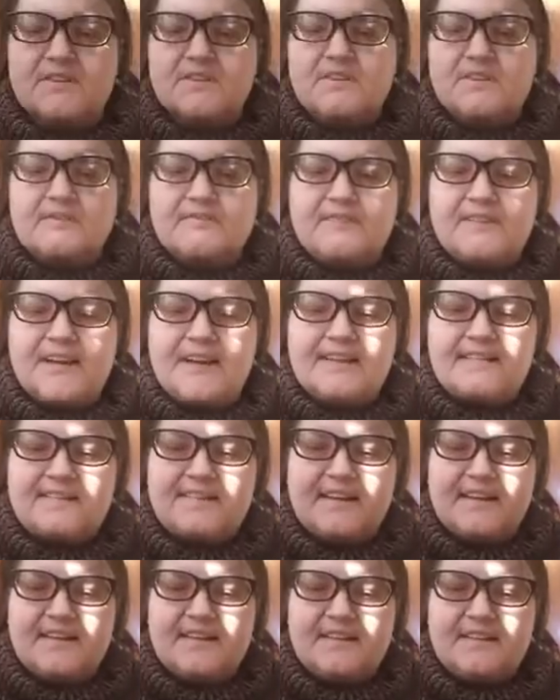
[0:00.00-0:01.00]
that the flat
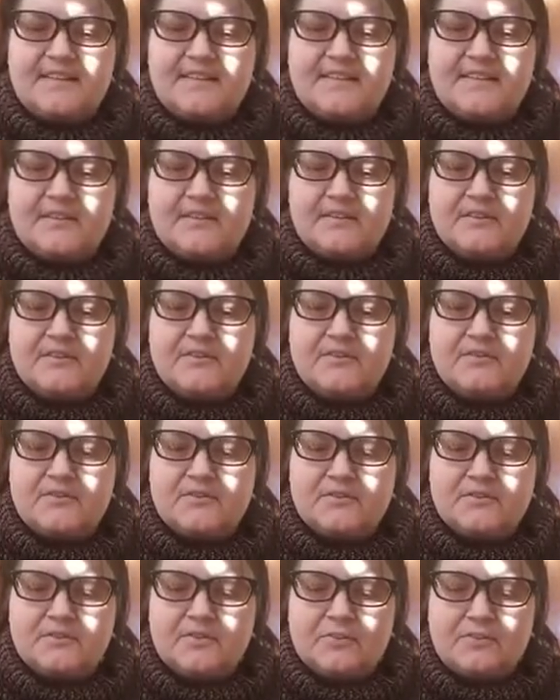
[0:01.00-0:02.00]
side is here,
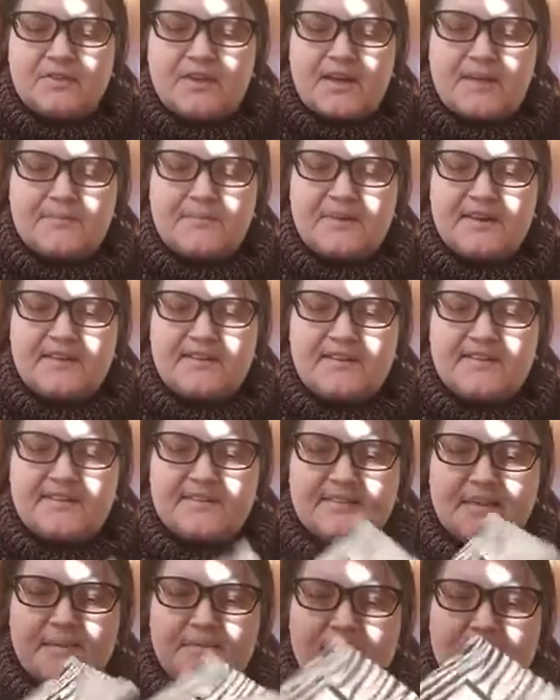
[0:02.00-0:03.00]
so that when I pick
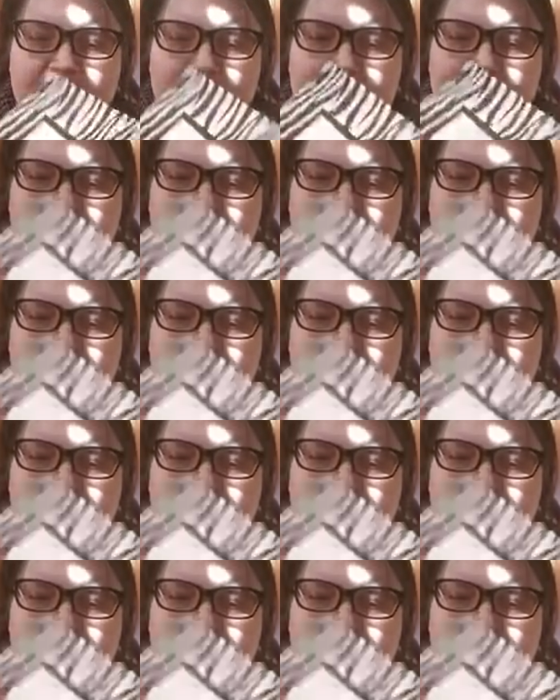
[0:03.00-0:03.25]
this up in a